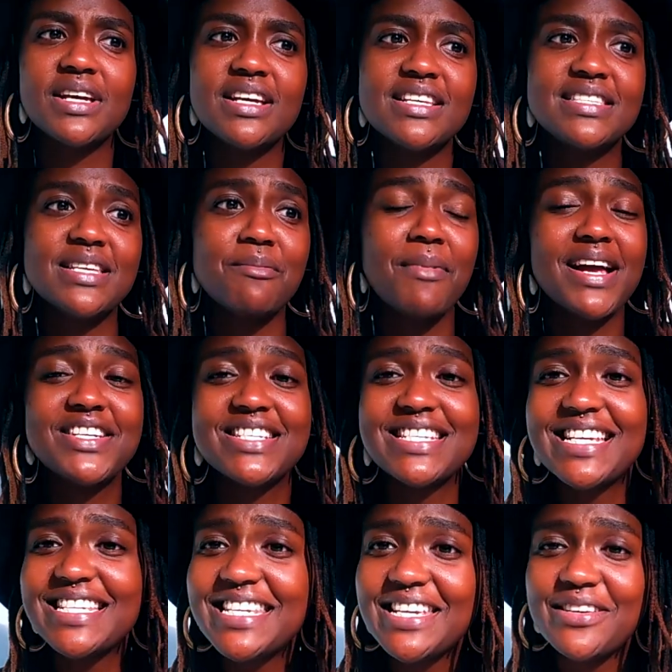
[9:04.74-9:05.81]
is
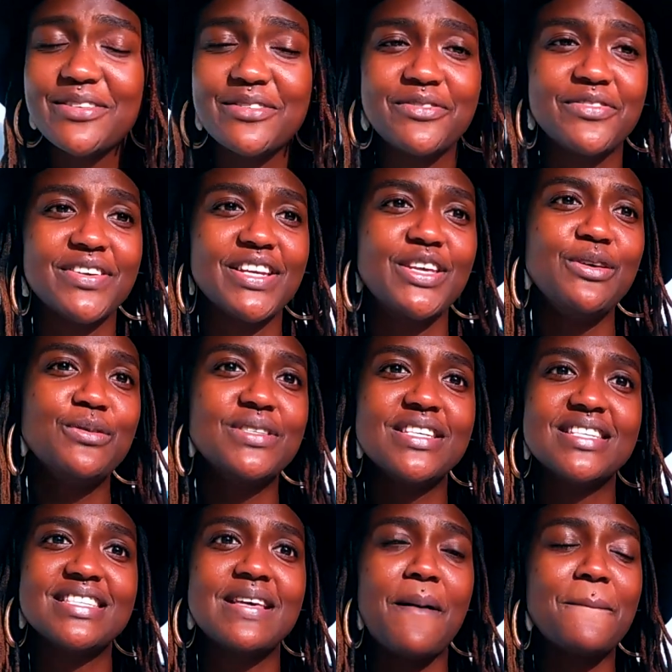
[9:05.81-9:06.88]
imaginative and
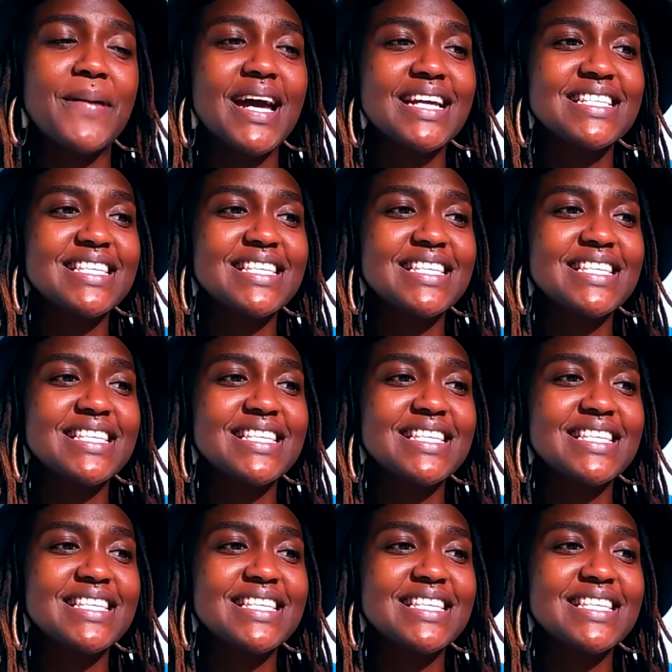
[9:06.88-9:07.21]
uses their mind's